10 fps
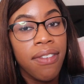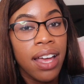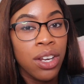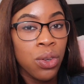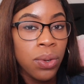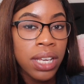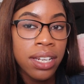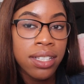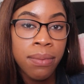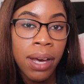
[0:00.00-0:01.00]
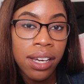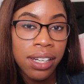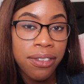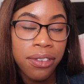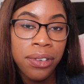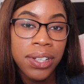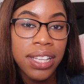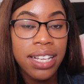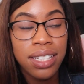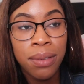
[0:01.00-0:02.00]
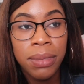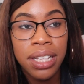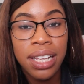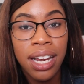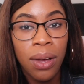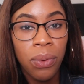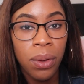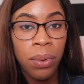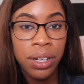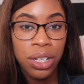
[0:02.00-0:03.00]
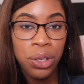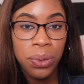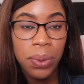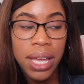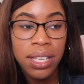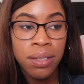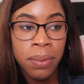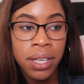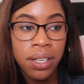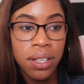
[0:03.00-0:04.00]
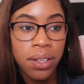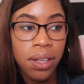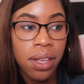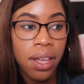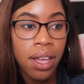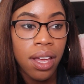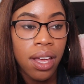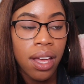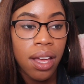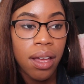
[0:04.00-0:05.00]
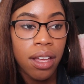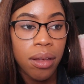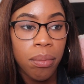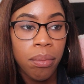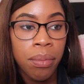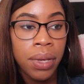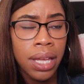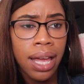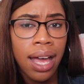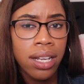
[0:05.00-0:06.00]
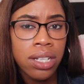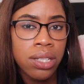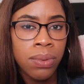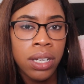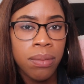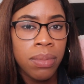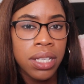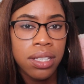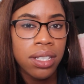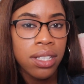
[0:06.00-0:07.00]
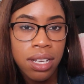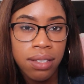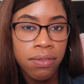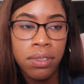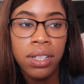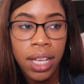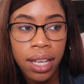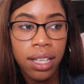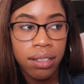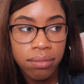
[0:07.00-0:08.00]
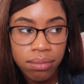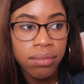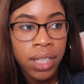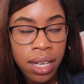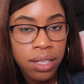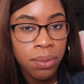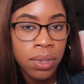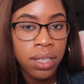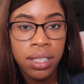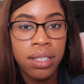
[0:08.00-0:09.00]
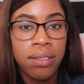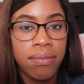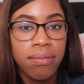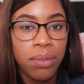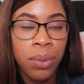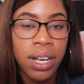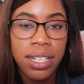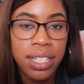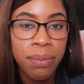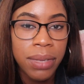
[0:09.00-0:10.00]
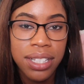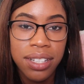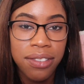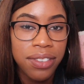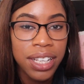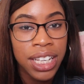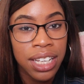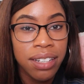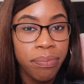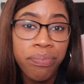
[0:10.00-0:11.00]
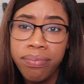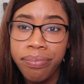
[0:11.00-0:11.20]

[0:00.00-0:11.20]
I do get into modeling for real, that's something that I would want to do as well. But I just want to be successful. Like, that's really where I see myself in